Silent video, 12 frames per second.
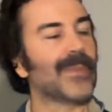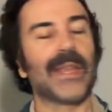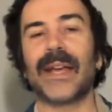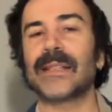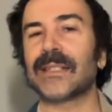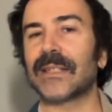
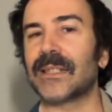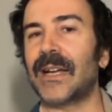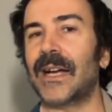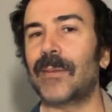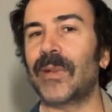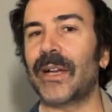as a
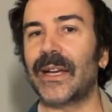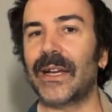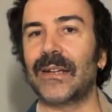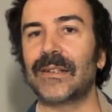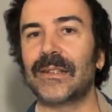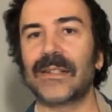guitar
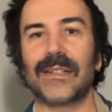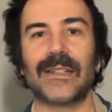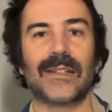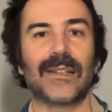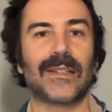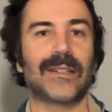player,
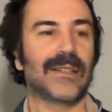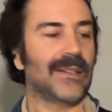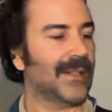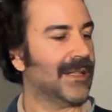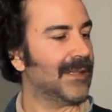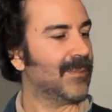
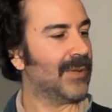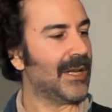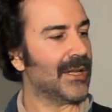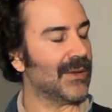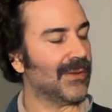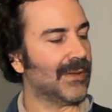it's
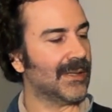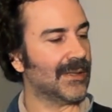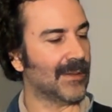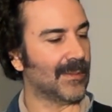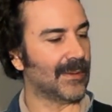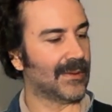bloody
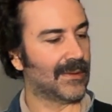awesome.